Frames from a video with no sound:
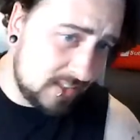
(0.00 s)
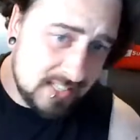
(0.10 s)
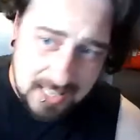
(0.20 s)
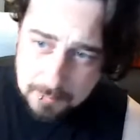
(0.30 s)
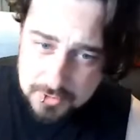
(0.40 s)

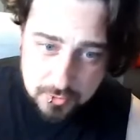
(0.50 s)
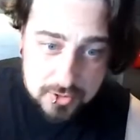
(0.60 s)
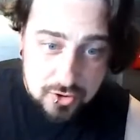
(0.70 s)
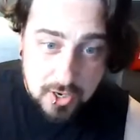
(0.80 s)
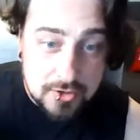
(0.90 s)
get them to
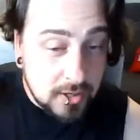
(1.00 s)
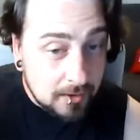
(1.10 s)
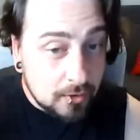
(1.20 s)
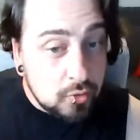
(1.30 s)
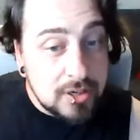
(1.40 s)
enjoy it. So
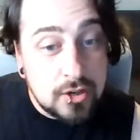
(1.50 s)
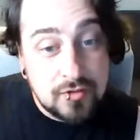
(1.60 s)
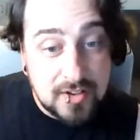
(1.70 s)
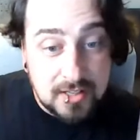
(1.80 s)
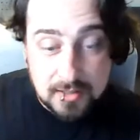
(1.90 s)
have a really good
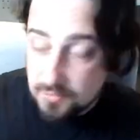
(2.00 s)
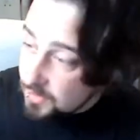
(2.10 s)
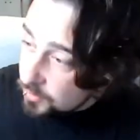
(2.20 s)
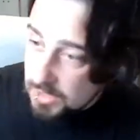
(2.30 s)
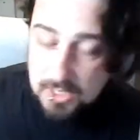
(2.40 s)
feeling. They're
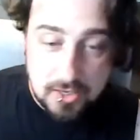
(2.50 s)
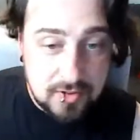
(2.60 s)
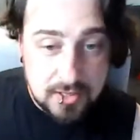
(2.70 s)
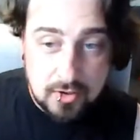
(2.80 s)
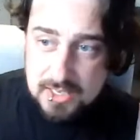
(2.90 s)
feeling really good,
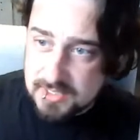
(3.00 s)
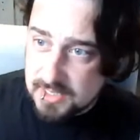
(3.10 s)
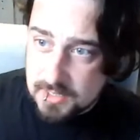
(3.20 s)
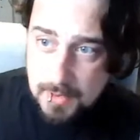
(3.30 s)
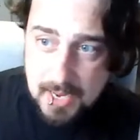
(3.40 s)
feeling great. And you say
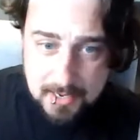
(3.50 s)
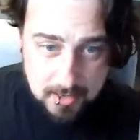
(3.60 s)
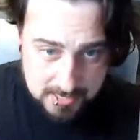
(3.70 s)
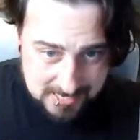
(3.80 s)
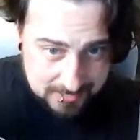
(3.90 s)
to them, hey,
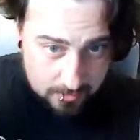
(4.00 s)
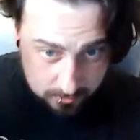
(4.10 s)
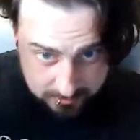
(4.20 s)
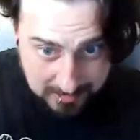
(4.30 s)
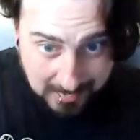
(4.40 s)

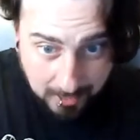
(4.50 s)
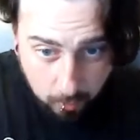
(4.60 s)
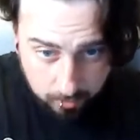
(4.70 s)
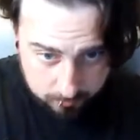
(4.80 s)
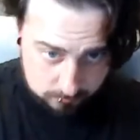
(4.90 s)

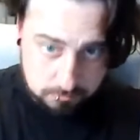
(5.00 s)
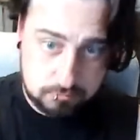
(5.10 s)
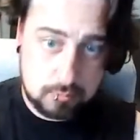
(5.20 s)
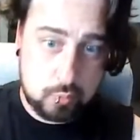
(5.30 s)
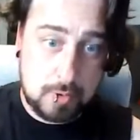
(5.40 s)
now
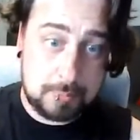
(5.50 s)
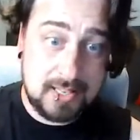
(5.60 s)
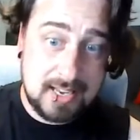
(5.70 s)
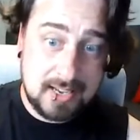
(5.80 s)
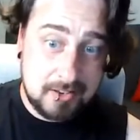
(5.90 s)
we're
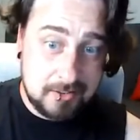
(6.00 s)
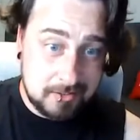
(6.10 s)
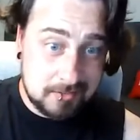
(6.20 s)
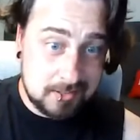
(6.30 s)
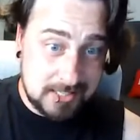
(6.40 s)
playing
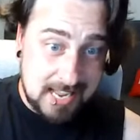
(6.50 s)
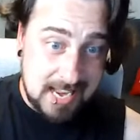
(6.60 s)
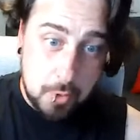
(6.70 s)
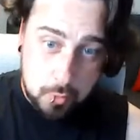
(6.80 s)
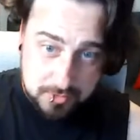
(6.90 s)
the
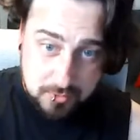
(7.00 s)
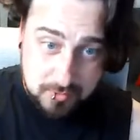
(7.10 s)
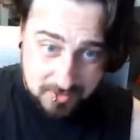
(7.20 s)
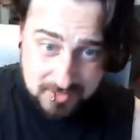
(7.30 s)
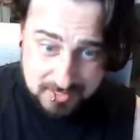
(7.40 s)
game or we're doing
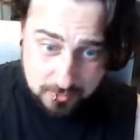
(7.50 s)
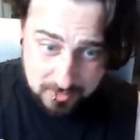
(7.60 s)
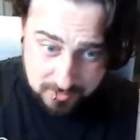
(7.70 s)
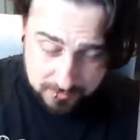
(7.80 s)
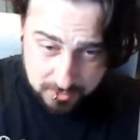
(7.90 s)
the thing that you really
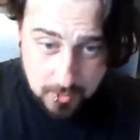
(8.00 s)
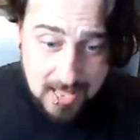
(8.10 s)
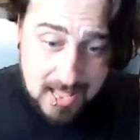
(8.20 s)
love to do.